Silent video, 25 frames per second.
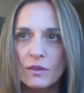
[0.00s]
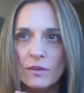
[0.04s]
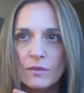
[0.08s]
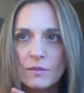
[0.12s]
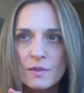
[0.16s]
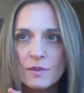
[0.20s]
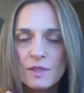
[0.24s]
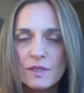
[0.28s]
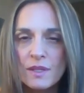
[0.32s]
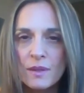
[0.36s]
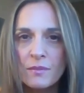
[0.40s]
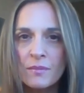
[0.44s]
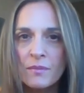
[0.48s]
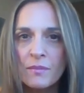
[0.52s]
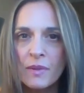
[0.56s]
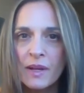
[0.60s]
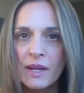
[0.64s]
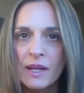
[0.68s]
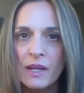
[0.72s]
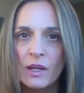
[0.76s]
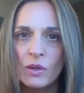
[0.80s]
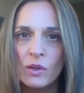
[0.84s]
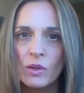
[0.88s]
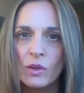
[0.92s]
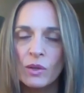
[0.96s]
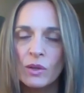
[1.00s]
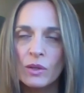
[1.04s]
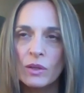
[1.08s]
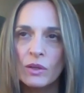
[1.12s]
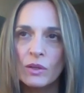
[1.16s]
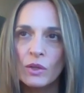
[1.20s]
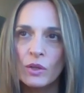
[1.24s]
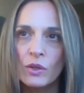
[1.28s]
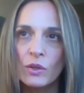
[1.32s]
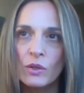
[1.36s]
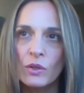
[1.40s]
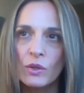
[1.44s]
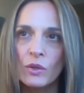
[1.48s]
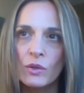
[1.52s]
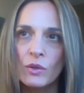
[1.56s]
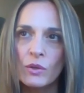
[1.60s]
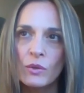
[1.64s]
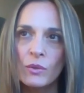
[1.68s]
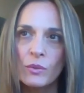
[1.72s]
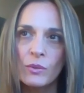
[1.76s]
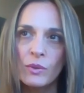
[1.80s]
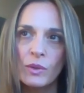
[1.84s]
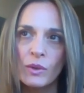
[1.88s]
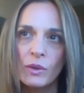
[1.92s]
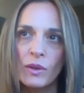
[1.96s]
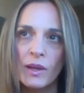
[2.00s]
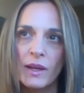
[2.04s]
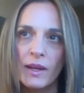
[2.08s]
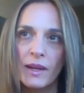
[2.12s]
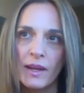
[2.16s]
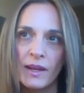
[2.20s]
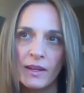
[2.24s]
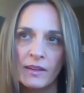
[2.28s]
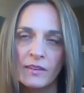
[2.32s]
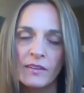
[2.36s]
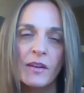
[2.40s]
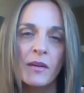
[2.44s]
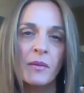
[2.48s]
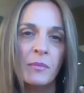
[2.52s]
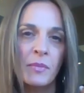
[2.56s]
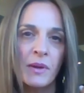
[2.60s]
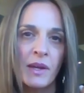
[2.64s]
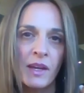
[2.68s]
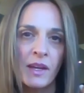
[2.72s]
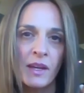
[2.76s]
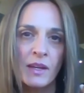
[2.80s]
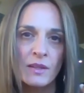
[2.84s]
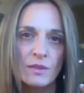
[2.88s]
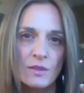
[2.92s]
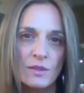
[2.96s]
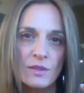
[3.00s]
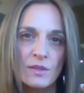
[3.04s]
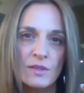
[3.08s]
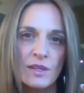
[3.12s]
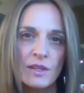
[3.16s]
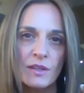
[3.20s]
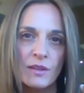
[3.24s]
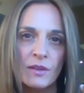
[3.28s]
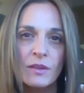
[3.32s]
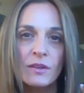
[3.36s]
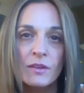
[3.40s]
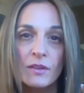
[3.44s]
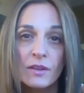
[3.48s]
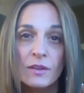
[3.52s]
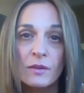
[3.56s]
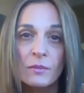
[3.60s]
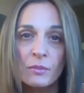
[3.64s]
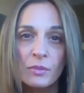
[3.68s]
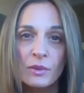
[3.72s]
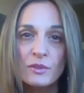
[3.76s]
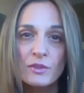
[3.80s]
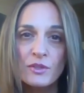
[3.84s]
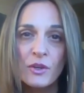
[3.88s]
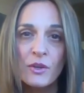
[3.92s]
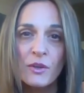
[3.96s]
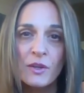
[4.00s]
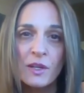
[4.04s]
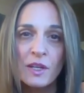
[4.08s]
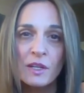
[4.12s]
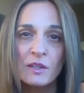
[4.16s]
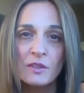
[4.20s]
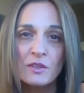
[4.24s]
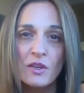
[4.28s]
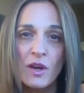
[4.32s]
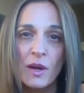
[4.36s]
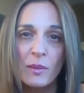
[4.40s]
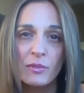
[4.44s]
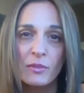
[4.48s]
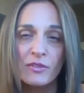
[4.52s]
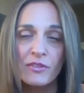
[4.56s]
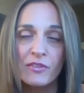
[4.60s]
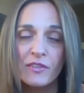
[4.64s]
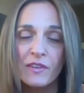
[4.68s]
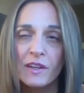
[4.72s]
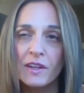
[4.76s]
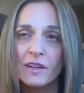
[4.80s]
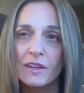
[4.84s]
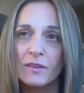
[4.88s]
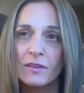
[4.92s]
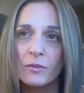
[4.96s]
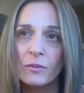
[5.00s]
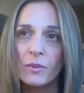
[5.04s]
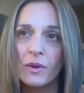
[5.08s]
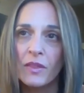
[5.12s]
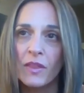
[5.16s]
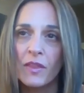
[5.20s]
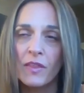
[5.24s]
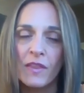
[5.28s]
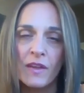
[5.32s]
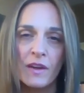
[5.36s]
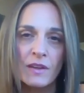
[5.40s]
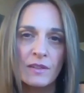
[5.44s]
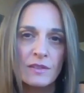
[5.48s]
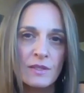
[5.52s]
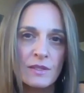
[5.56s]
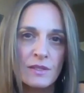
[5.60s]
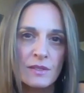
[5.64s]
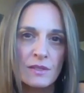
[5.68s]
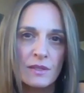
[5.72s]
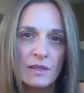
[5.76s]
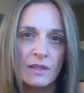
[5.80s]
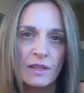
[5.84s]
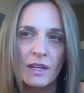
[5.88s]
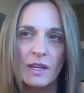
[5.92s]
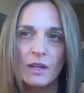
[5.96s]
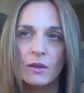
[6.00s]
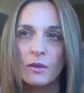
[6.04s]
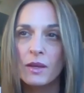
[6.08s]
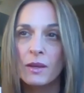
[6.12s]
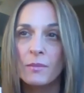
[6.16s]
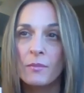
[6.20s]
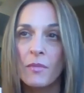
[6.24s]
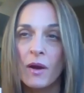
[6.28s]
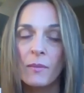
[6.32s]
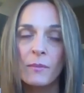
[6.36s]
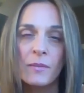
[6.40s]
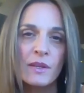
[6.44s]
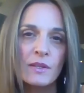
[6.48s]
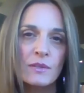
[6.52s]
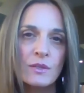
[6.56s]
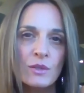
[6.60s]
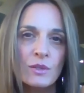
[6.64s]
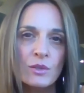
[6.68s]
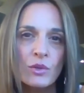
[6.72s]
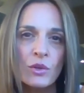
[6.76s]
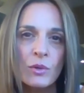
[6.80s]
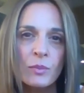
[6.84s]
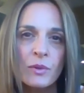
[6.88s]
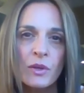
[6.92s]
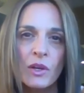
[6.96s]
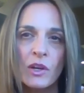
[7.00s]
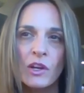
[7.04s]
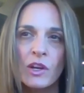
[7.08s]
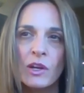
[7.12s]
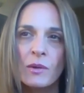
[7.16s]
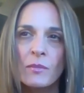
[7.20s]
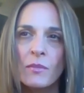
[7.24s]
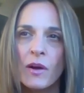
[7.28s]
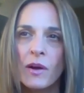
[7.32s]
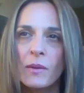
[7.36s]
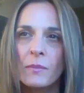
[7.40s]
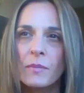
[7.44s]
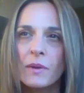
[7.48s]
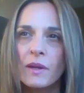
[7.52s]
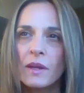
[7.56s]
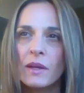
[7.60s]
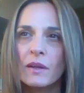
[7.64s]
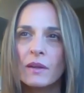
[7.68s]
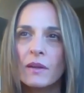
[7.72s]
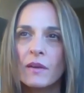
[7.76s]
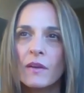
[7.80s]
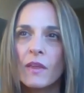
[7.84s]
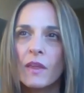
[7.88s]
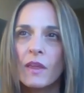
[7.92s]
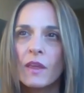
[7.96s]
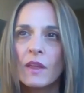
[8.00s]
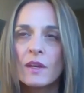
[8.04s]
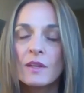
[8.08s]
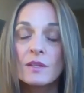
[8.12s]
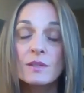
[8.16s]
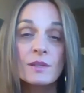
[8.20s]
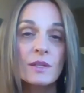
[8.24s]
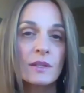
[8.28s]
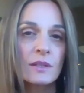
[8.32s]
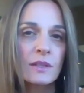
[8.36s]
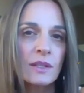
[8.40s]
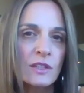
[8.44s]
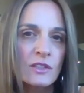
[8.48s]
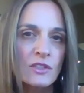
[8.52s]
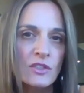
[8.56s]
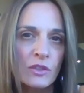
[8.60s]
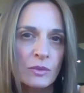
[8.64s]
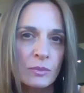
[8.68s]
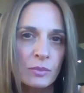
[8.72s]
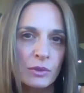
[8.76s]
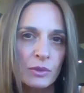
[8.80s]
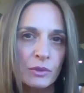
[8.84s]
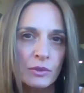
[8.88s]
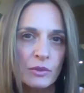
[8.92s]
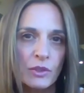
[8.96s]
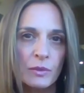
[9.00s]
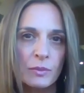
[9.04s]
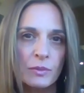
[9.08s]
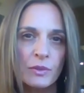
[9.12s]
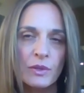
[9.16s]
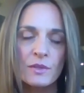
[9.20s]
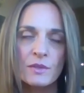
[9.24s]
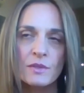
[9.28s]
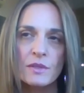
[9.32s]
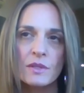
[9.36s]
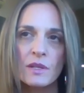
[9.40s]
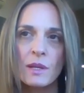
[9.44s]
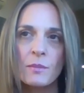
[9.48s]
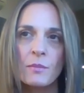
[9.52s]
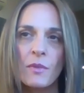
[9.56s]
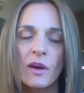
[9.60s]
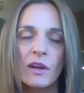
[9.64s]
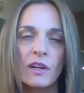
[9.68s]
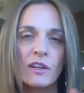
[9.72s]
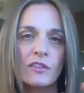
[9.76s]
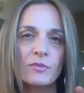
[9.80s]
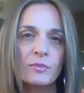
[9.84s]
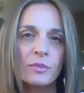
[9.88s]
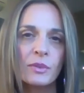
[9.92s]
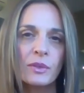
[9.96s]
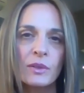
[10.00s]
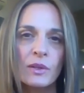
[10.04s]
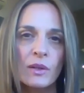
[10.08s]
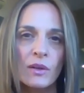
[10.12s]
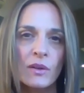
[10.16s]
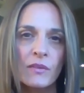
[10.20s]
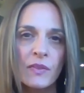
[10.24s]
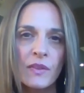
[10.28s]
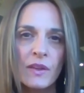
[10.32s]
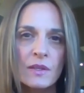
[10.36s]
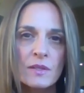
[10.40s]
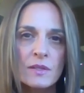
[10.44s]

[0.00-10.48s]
some male who will end up being, as I said, a Plutonian type of figure, whether that's he might be a Scorpio, he might be a Sun conjunct Pluto person, he might have Pluto on the